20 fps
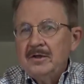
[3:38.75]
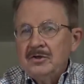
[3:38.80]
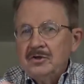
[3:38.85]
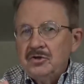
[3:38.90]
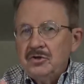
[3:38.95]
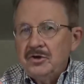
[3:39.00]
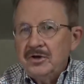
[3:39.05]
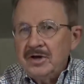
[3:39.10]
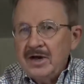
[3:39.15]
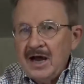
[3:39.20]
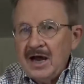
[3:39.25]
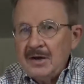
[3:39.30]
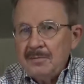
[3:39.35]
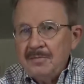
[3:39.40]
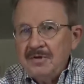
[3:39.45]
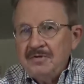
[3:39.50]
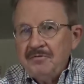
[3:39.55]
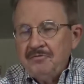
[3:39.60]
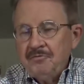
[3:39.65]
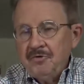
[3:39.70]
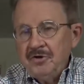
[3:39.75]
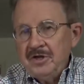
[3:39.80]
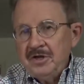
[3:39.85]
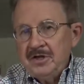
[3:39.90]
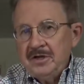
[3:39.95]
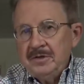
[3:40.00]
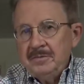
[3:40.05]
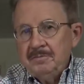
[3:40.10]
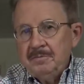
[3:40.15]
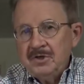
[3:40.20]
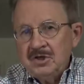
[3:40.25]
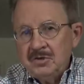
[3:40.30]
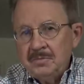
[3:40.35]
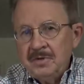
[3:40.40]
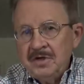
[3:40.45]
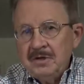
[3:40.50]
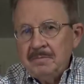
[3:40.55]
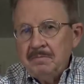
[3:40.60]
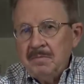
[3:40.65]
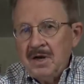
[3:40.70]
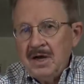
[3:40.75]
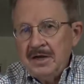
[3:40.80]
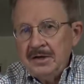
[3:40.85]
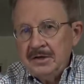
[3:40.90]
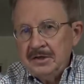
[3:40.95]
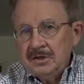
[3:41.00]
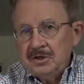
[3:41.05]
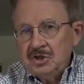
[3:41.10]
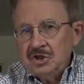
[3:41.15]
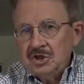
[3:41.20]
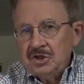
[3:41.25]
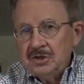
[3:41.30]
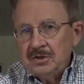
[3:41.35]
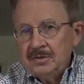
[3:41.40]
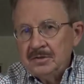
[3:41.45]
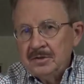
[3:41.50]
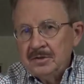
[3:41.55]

to not be free, but to be in bondage.